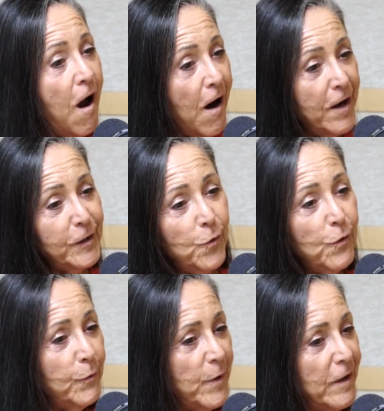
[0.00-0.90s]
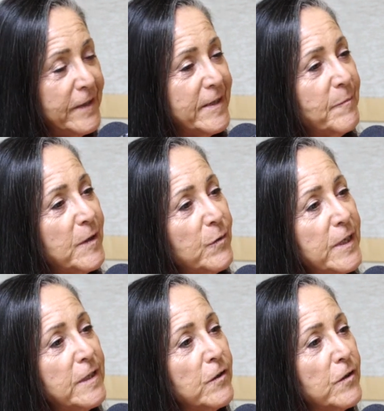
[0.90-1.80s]
hardcore, well accepted
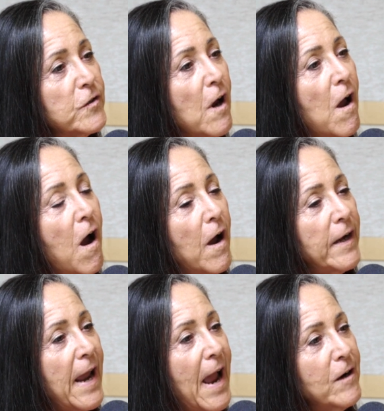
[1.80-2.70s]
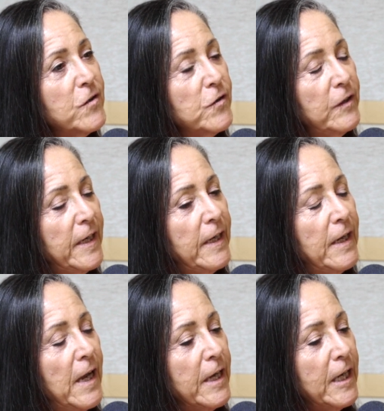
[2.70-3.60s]
research on
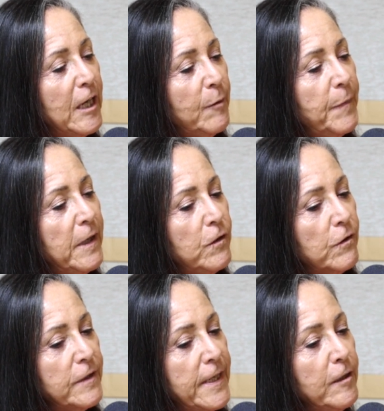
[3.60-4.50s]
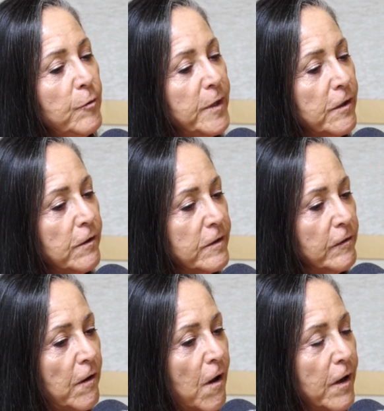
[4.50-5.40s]
actually keeping your
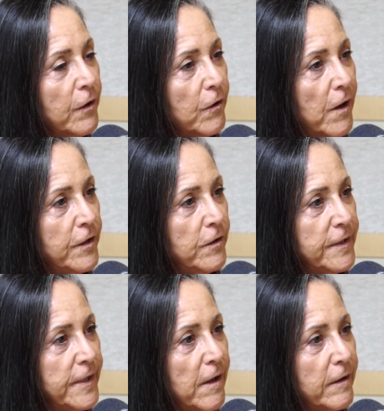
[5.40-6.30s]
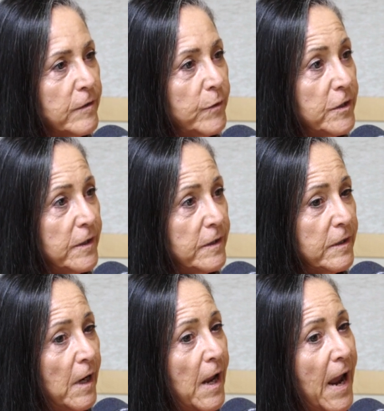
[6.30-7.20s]
telomeres longer on your cells, which
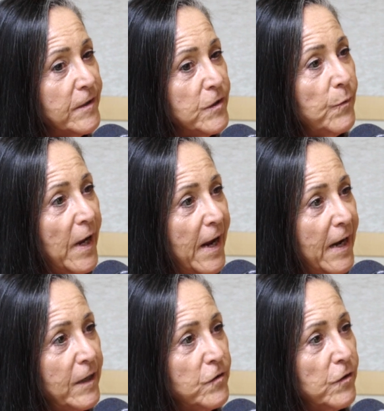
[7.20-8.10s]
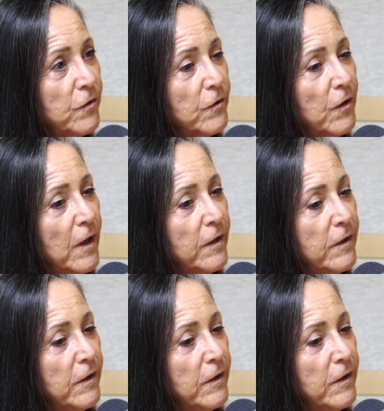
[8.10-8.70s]
is as you age, your,